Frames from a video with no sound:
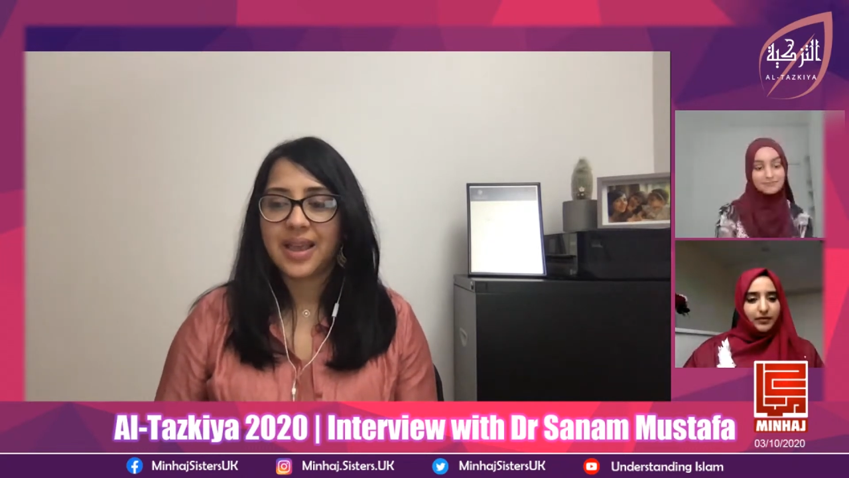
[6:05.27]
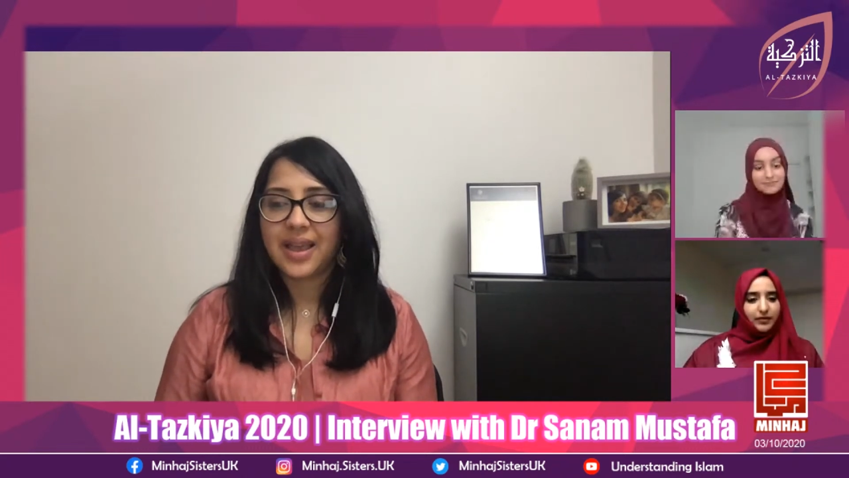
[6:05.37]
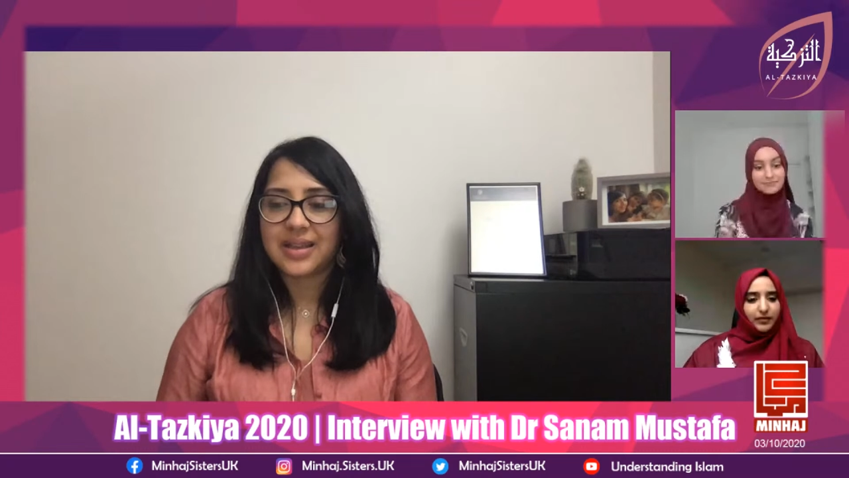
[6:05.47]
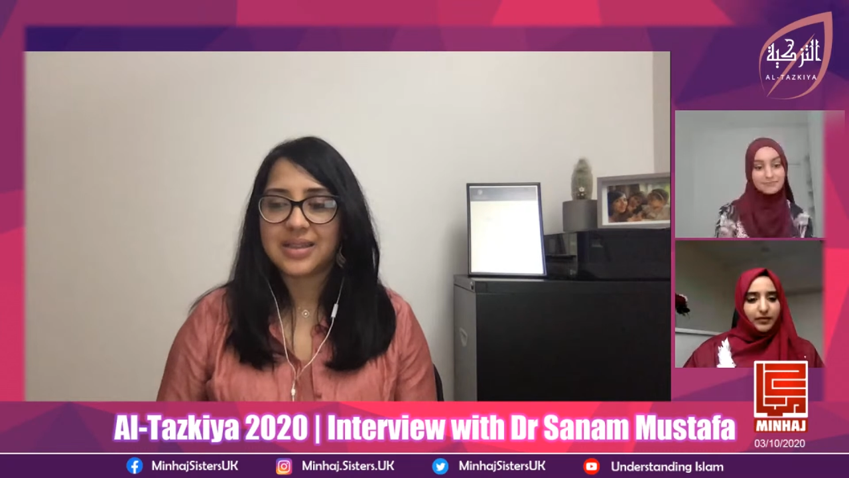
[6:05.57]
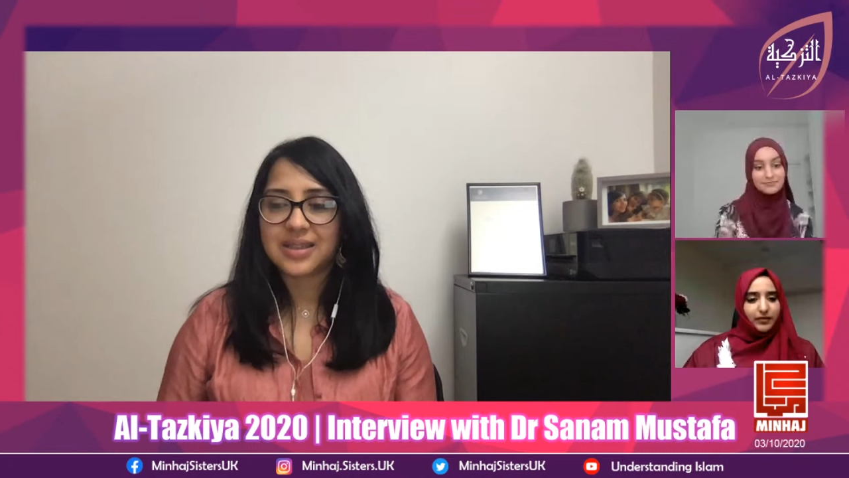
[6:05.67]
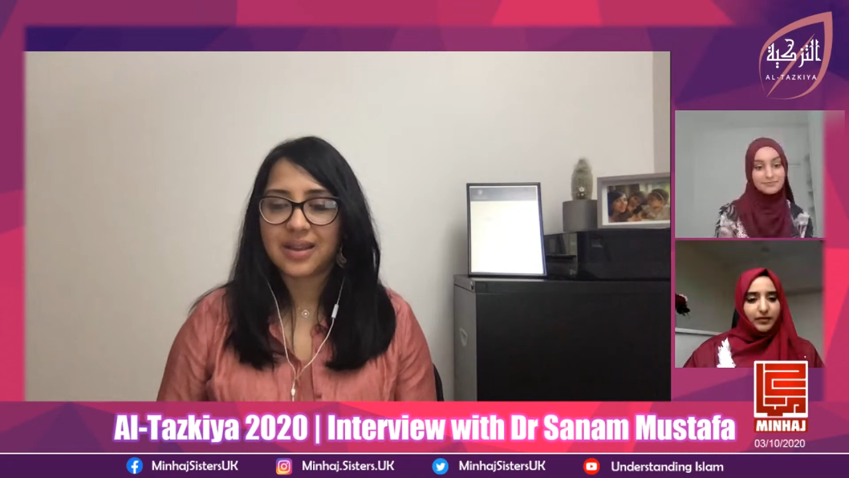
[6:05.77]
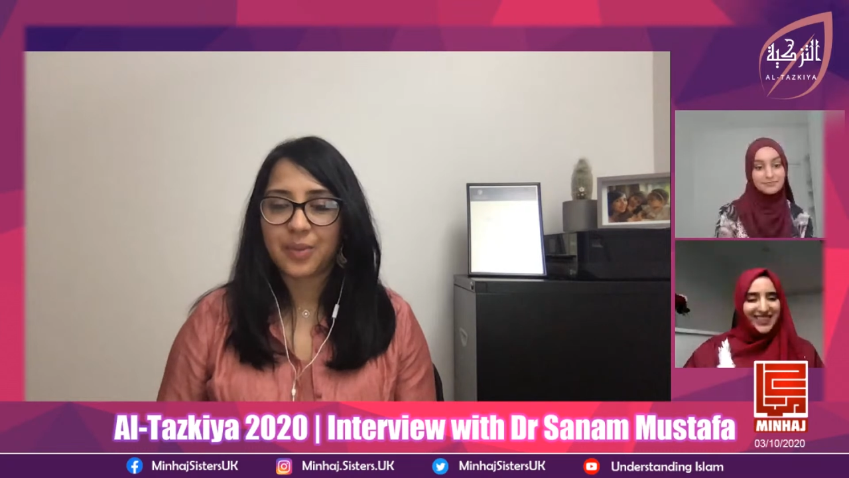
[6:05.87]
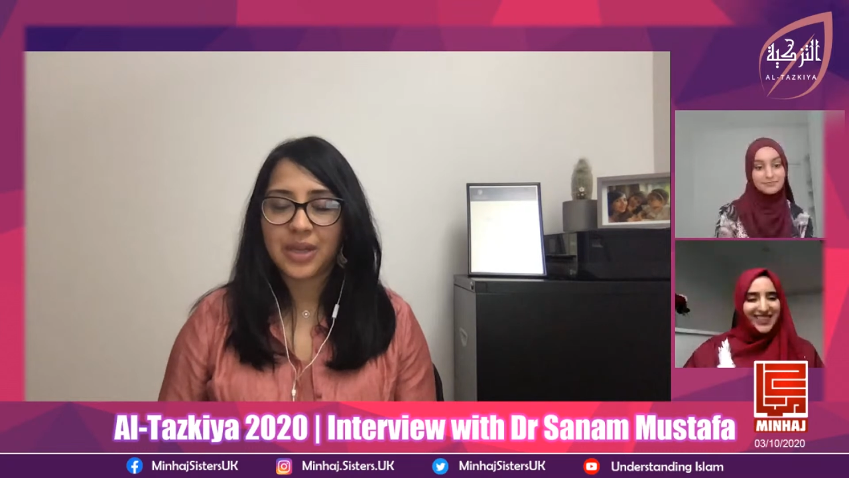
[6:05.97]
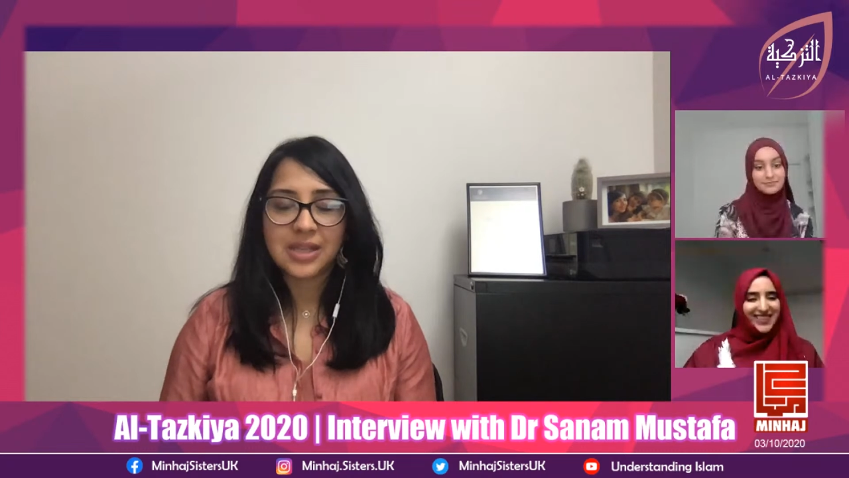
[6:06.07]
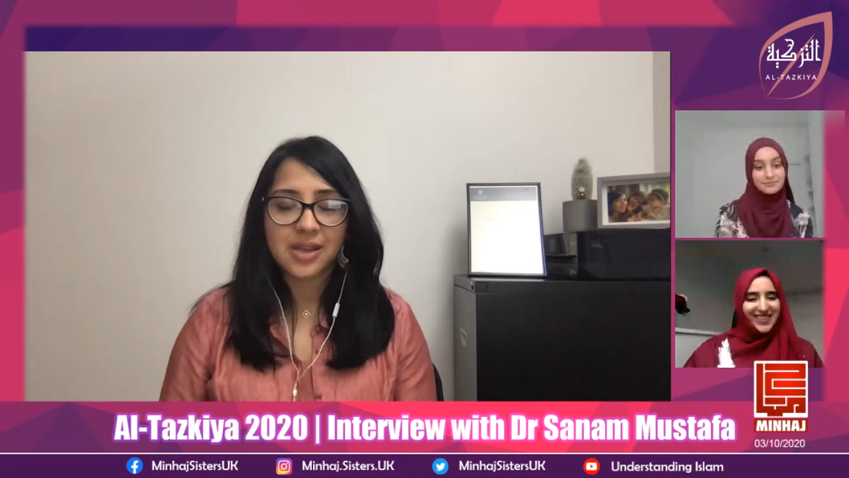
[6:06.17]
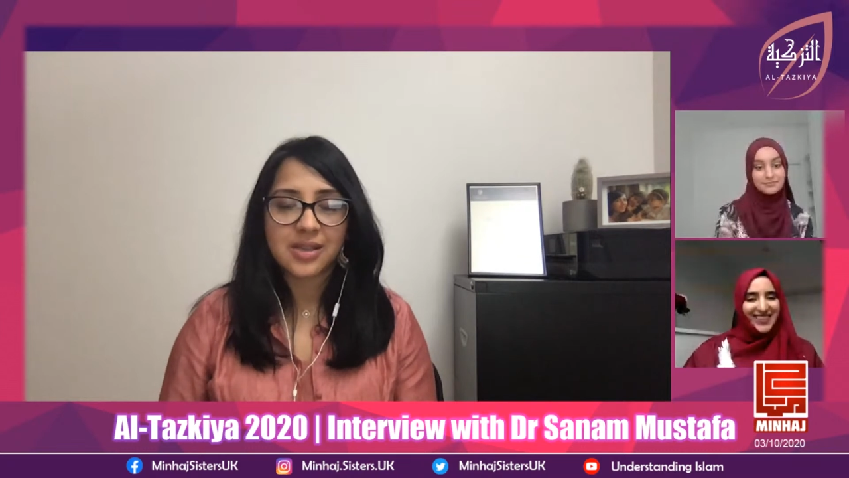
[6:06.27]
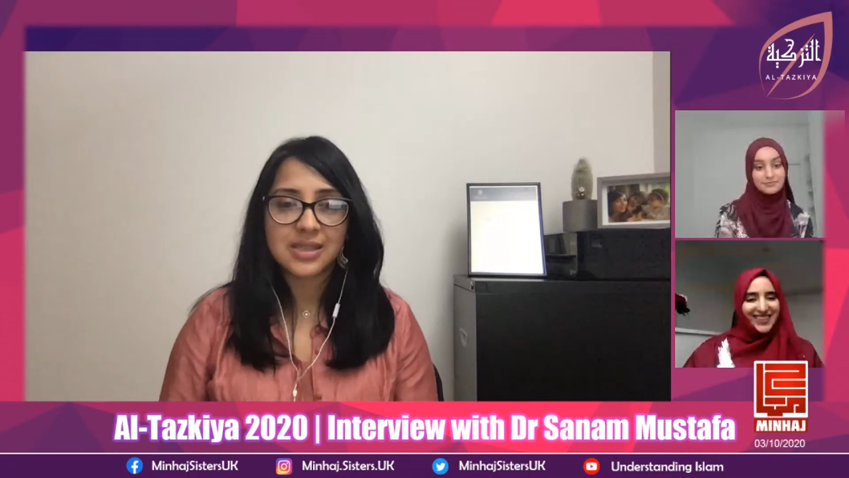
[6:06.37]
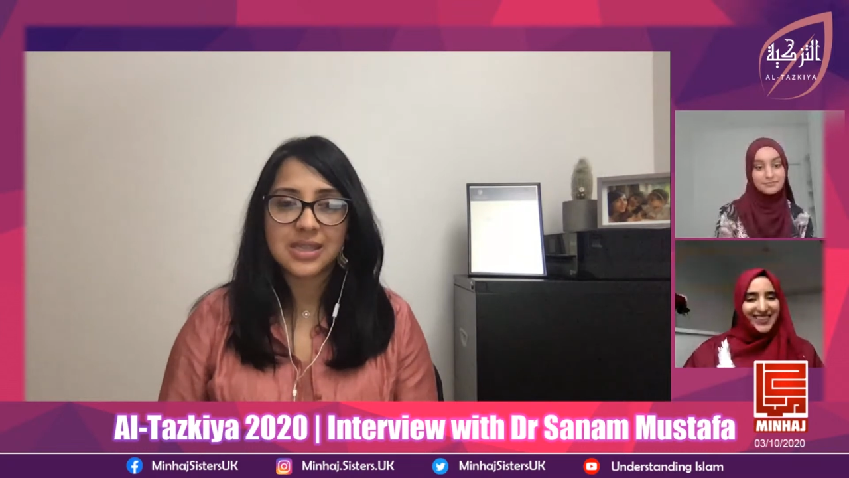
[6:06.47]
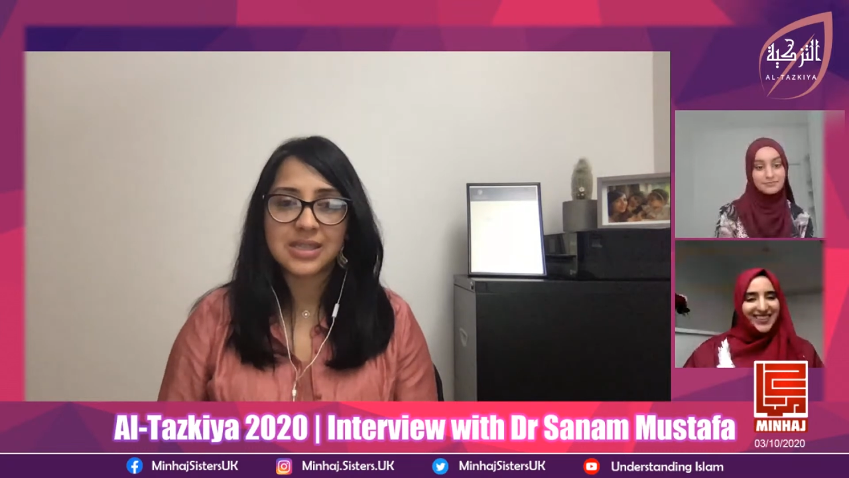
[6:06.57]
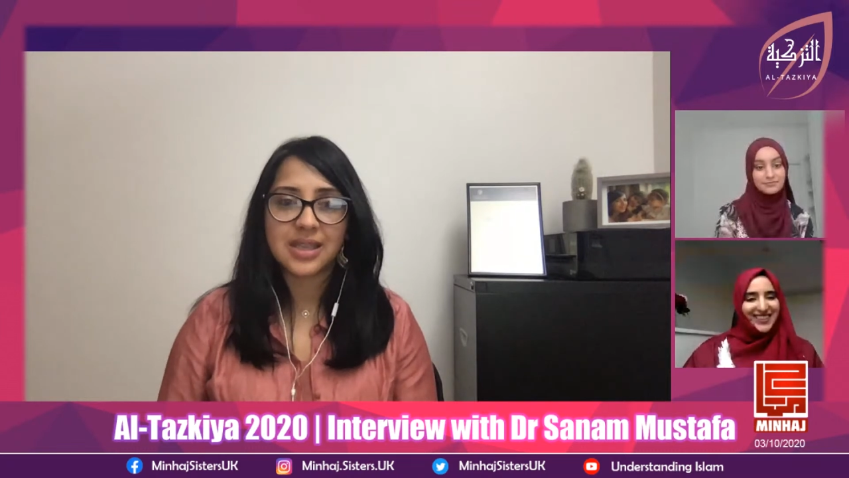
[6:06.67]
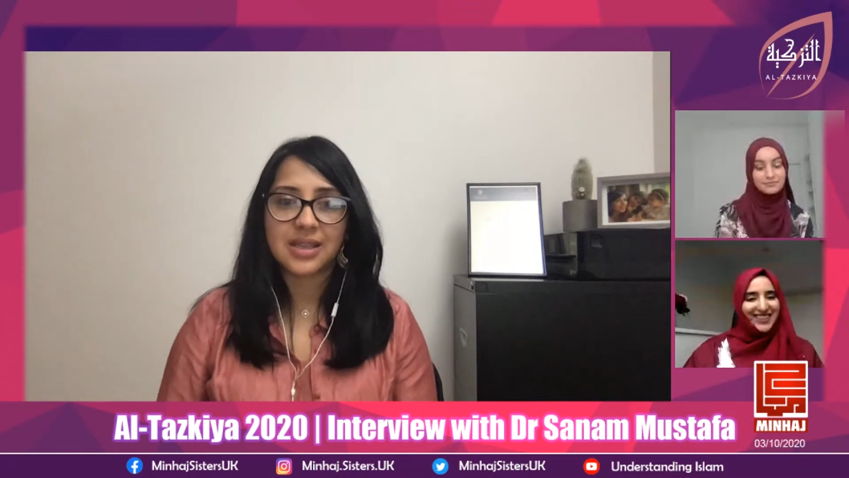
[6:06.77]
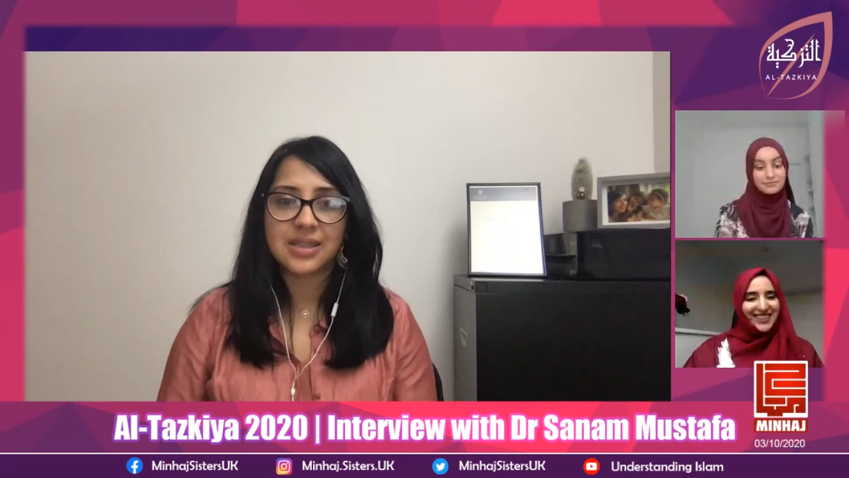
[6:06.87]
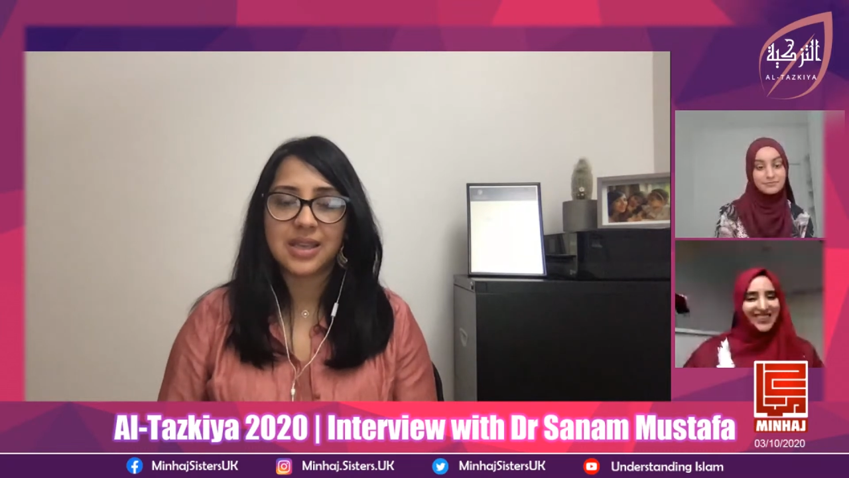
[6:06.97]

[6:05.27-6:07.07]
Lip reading: And when he does these things,